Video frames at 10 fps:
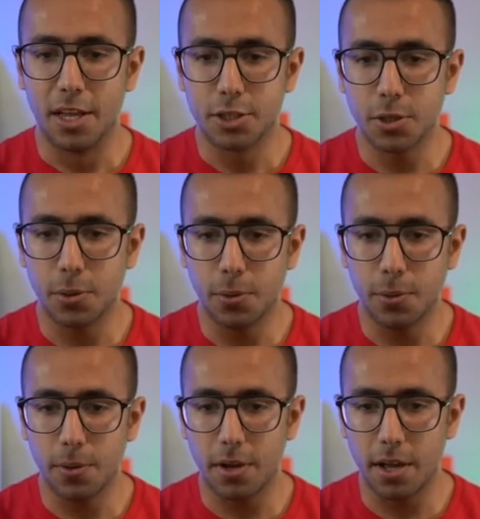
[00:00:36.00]
So
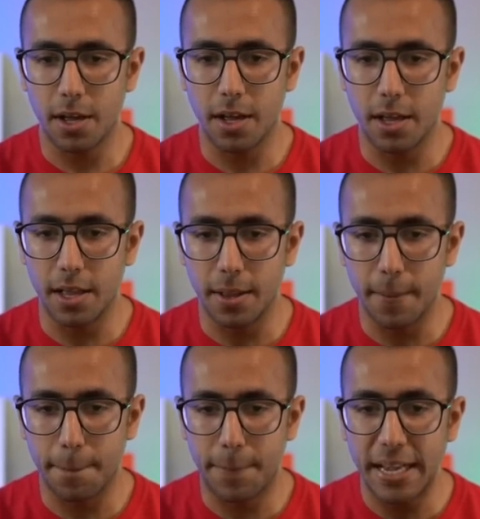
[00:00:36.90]

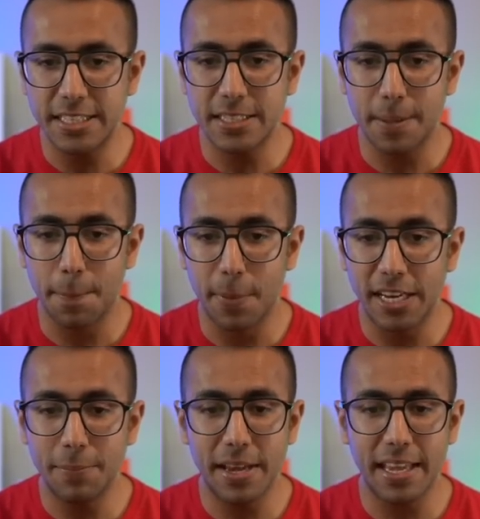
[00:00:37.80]
best
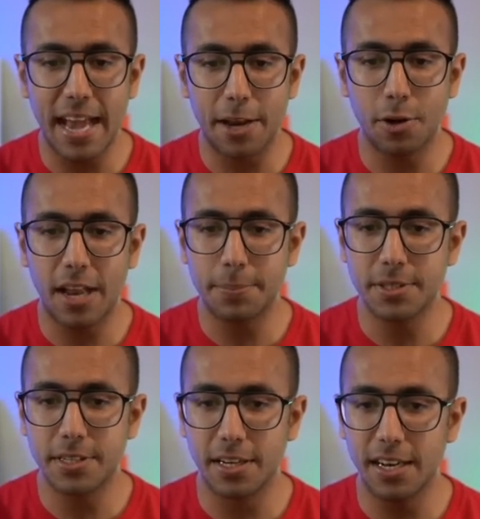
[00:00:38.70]
money making Android apps
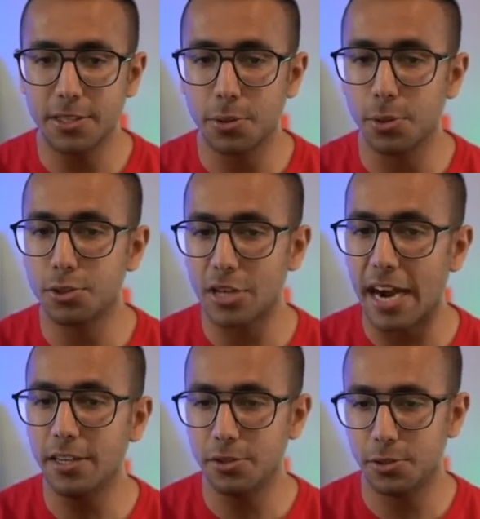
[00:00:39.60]
is here. Let's go to
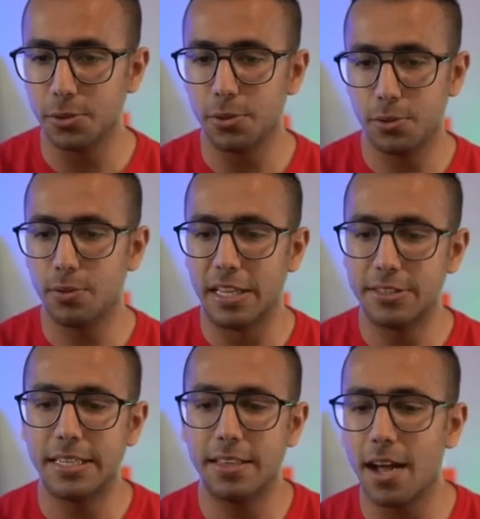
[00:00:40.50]
chat. So
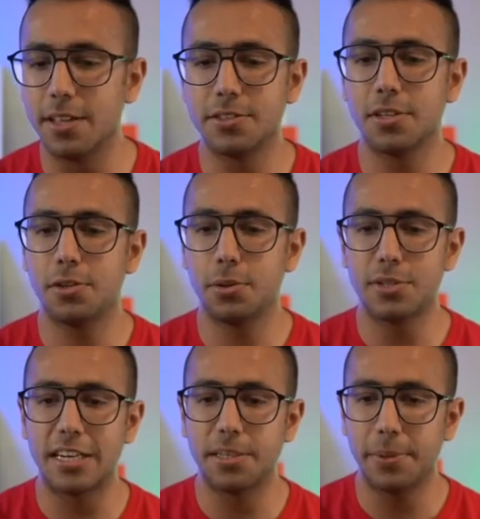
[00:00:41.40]
let's see the answer through
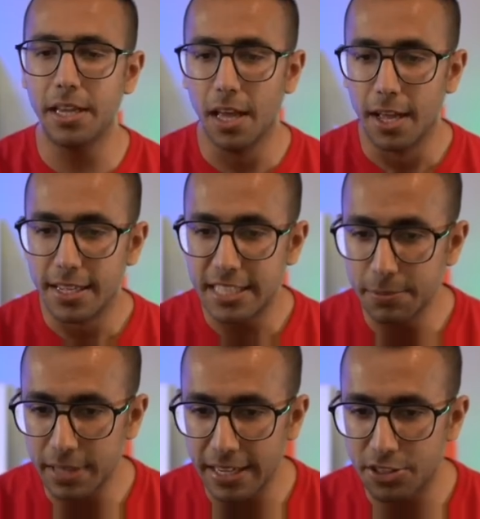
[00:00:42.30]
ChatGPT.
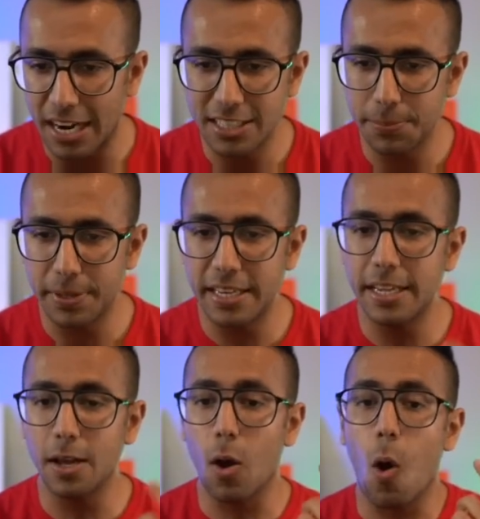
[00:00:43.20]
Seems like ChatGPT
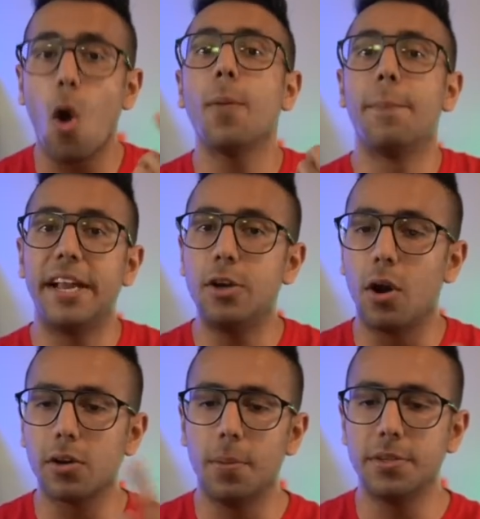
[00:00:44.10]
on
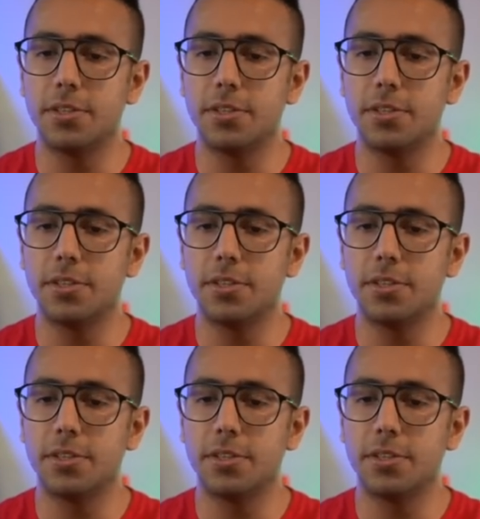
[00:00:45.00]
Bing.com is